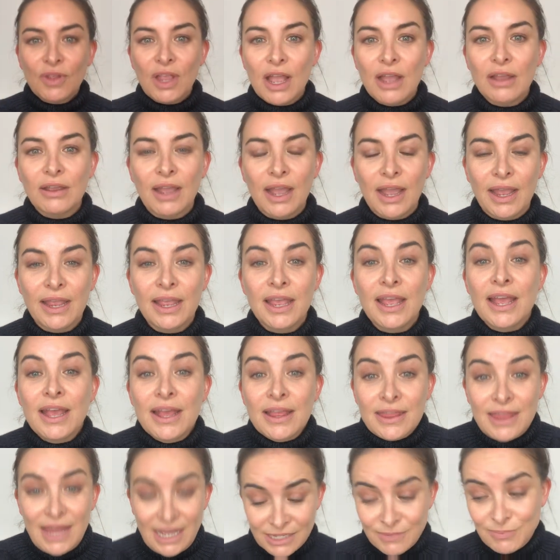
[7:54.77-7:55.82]
Okay,
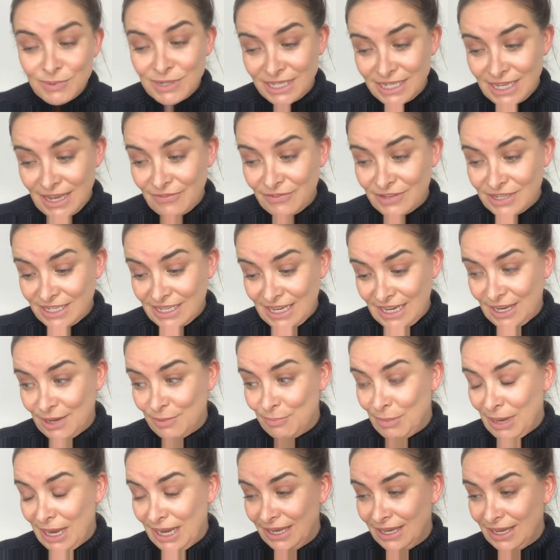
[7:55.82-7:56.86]
that's my 7 second
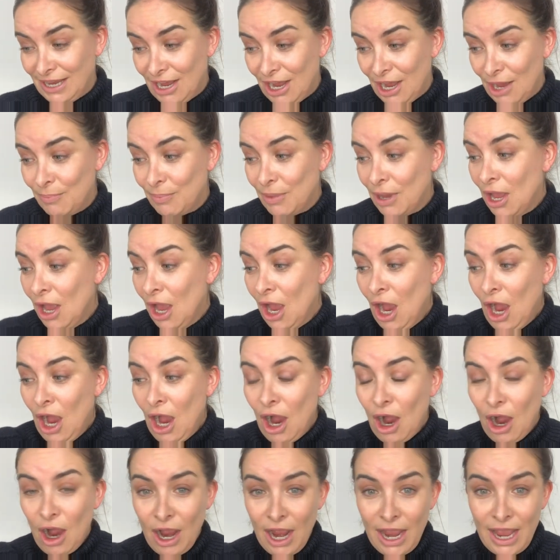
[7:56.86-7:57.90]
makeup.
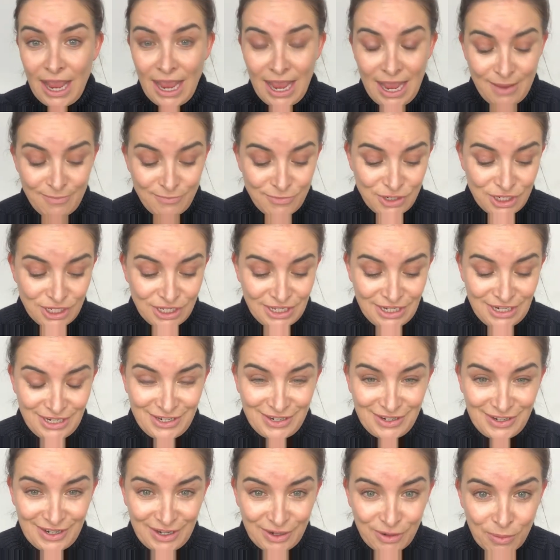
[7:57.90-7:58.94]
I am just gonna
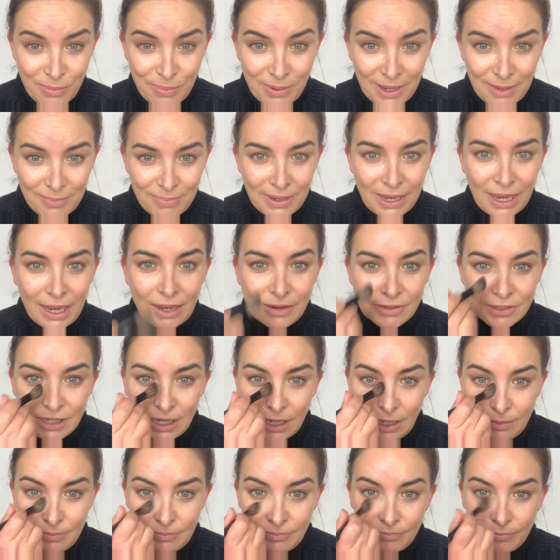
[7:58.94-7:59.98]
do a little bit of
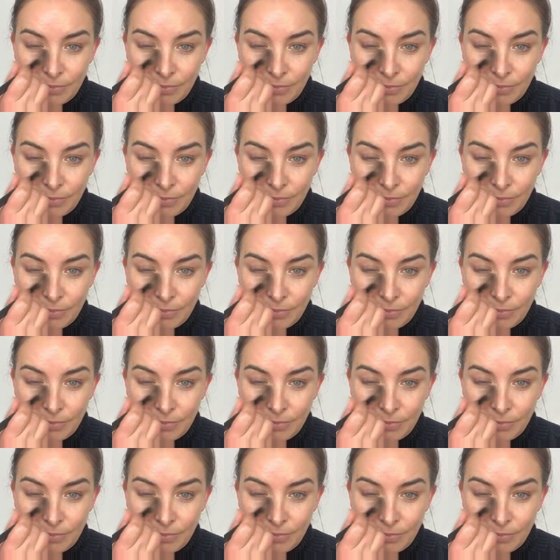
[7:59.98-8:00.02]
powder